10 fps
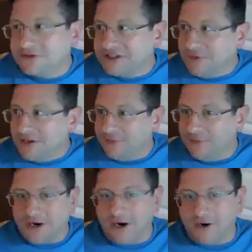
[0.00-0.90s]
just went to a
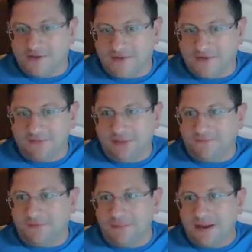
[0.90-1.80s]
card system like
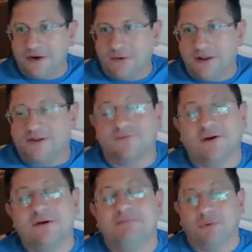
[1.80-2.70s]
Flamingo, and it's a
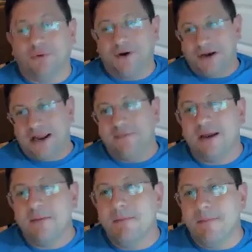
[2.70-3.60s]
very boring name.
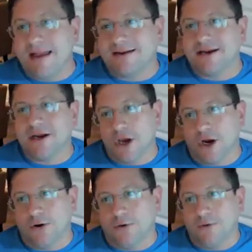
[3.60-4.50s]

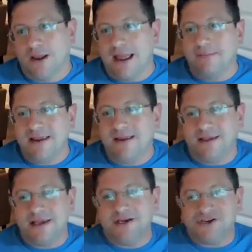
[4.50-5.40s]
Metgo,
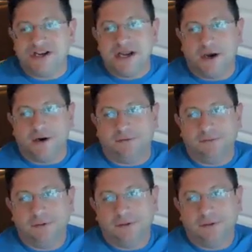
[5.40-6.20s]
Metgo.